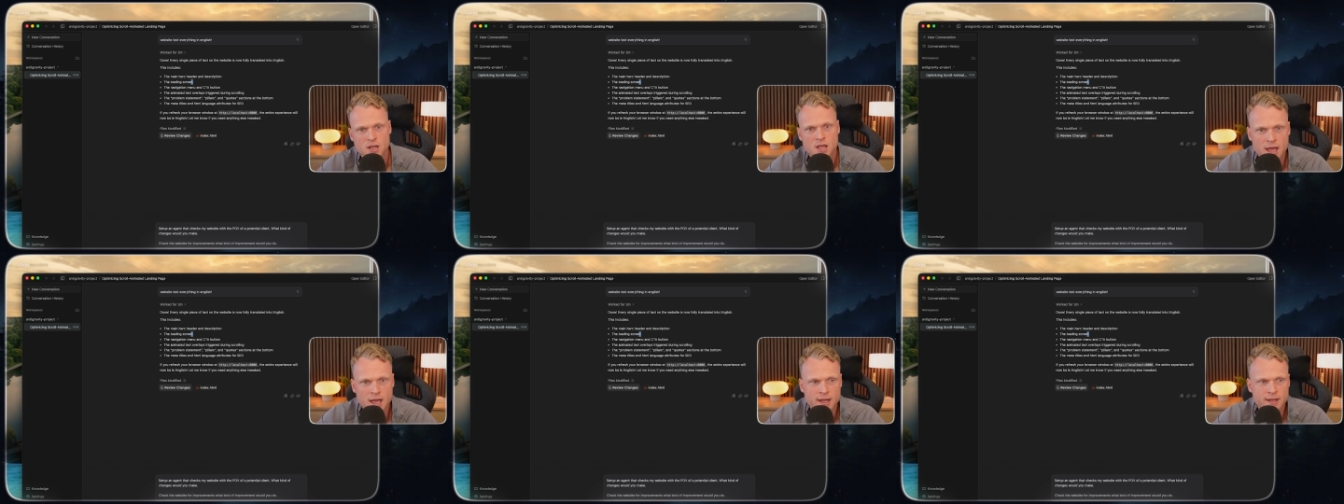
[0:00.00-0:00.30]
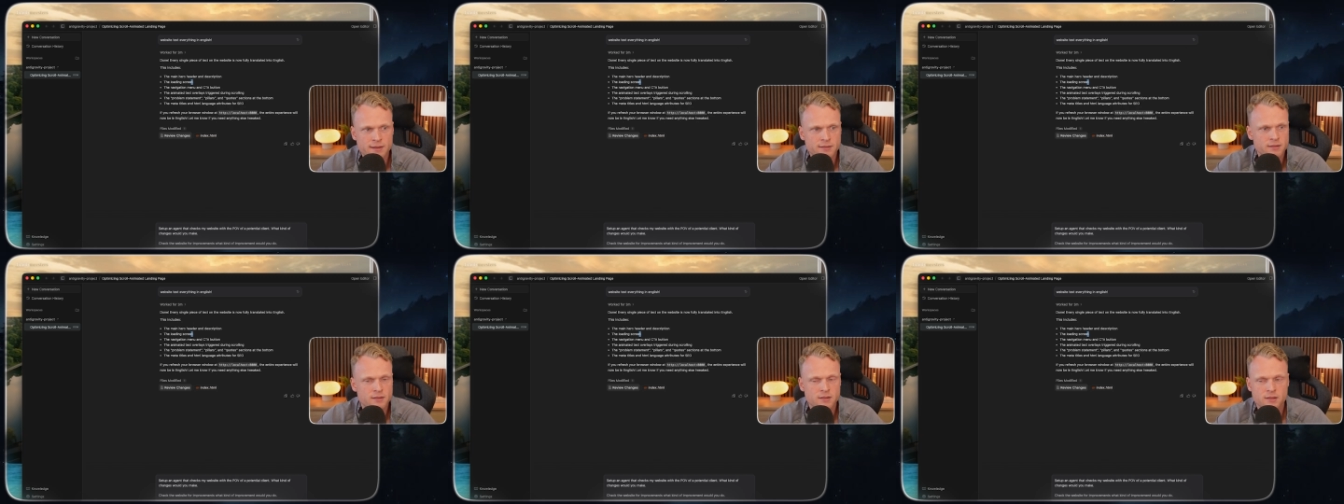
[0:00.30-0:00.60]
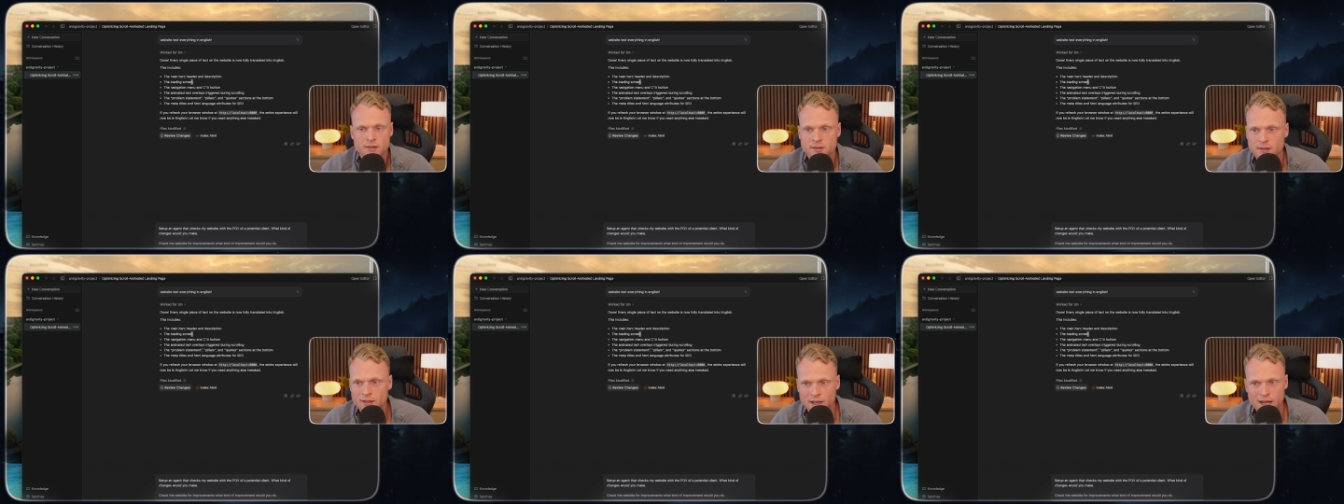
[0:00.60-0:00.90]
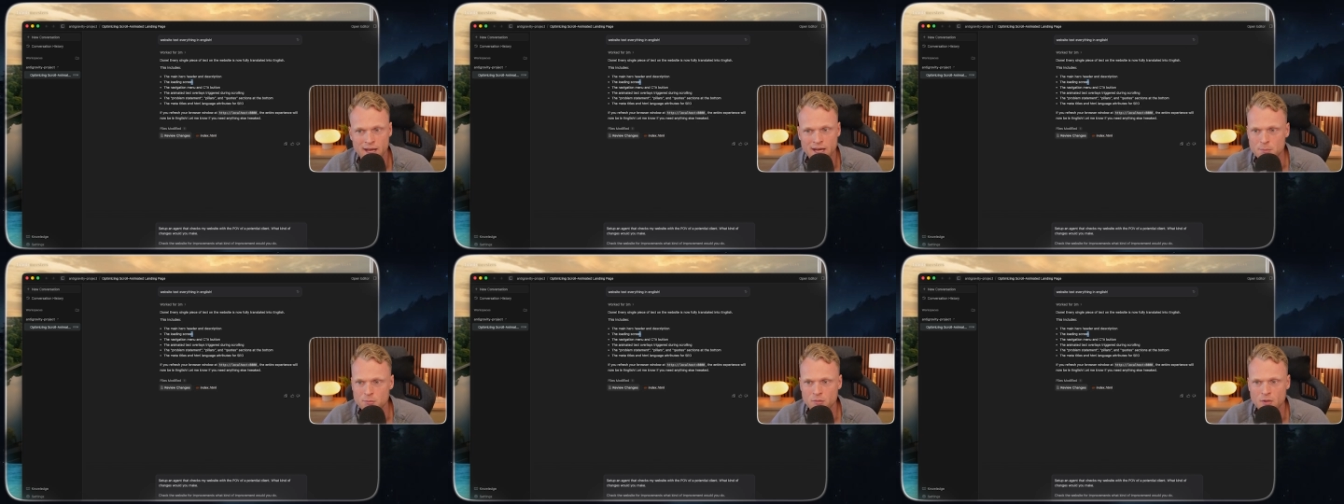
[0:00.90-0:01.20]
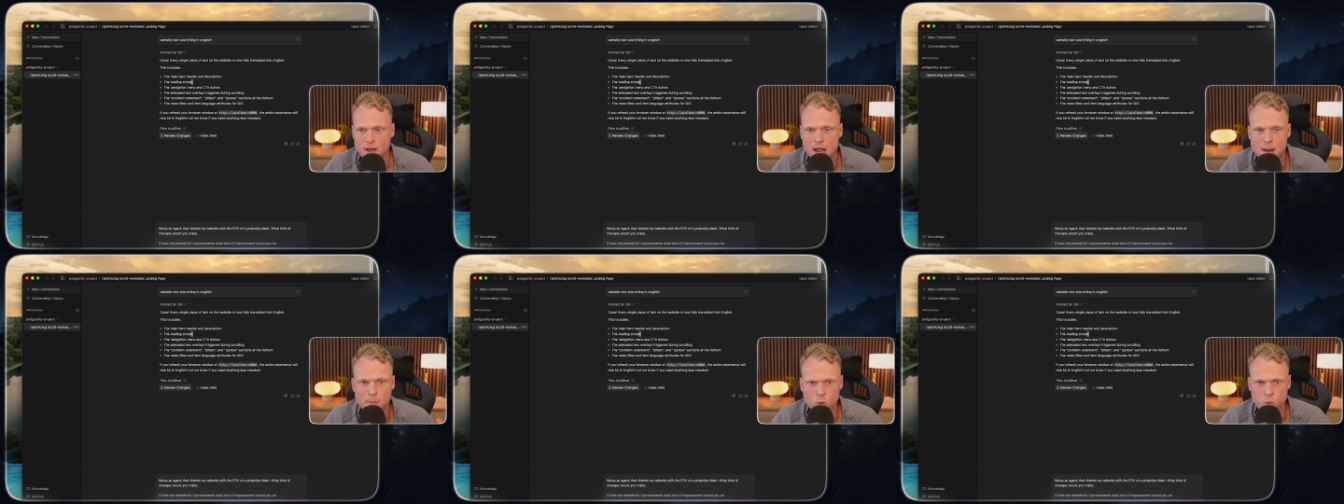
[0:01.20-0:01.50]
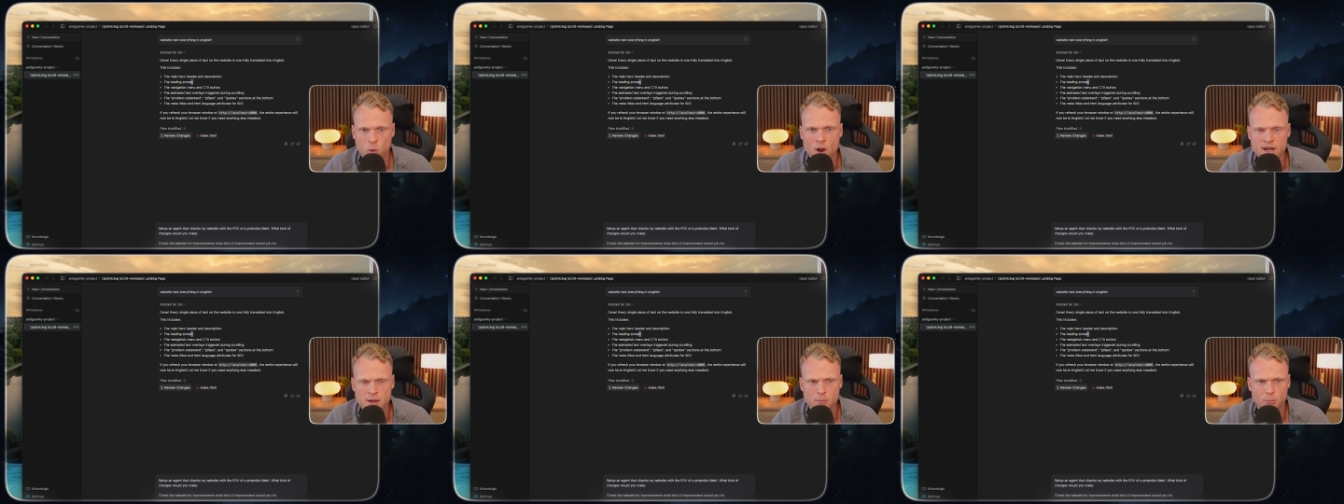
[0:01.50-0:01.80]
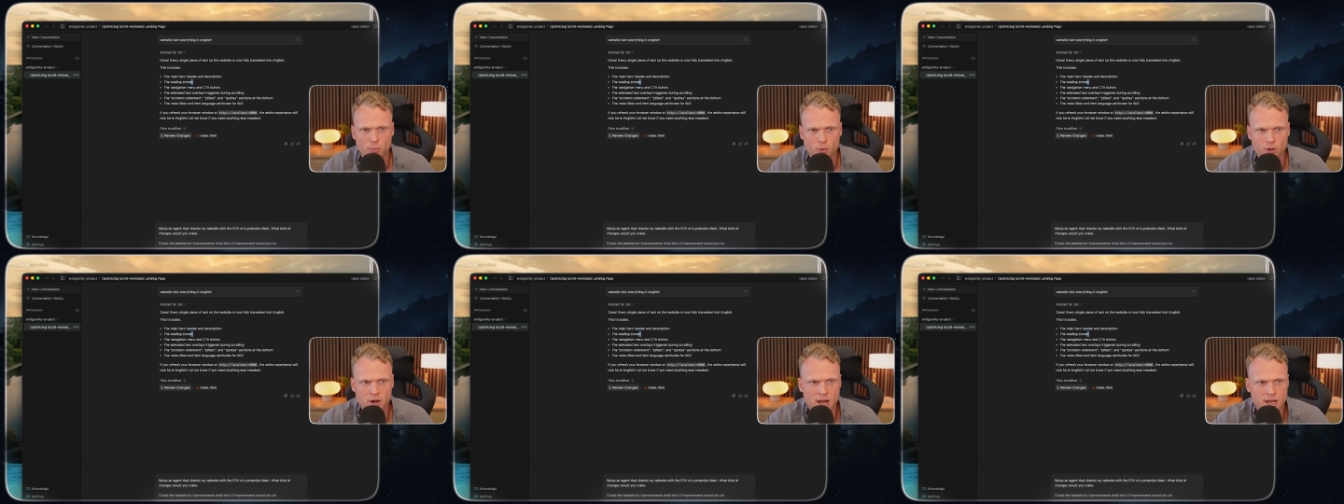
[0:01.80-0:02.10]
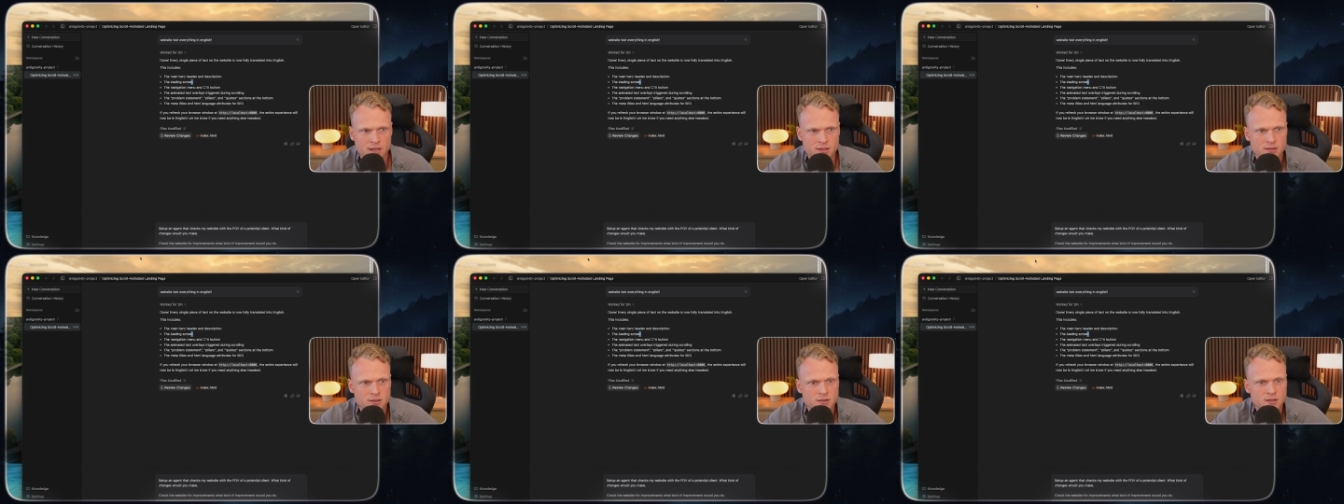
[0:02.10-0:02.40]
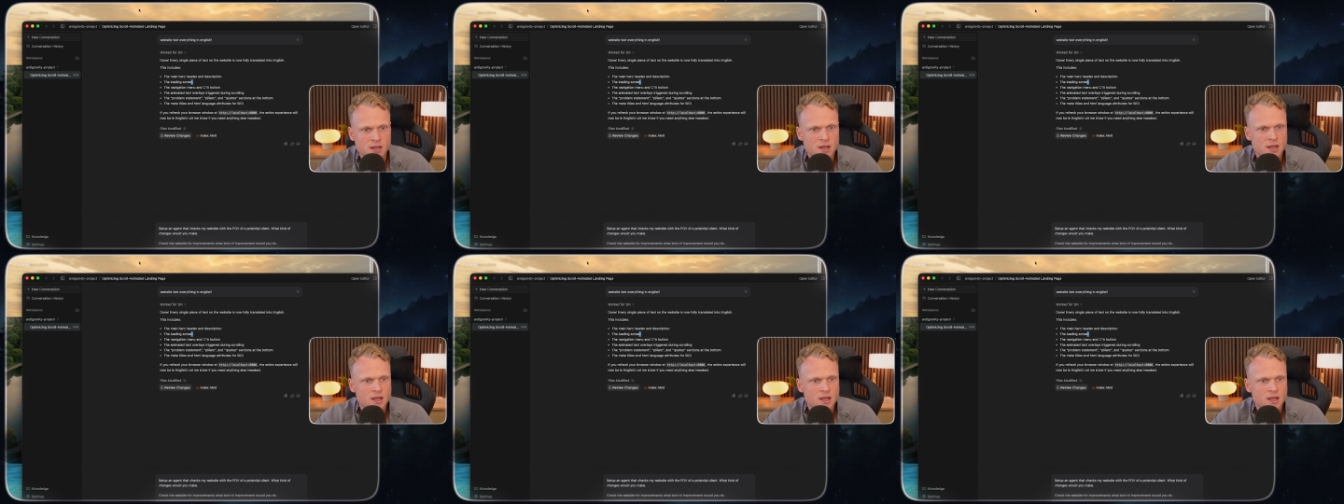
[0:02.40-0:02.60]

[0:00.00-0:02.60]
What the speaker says: And like I'm quite impressed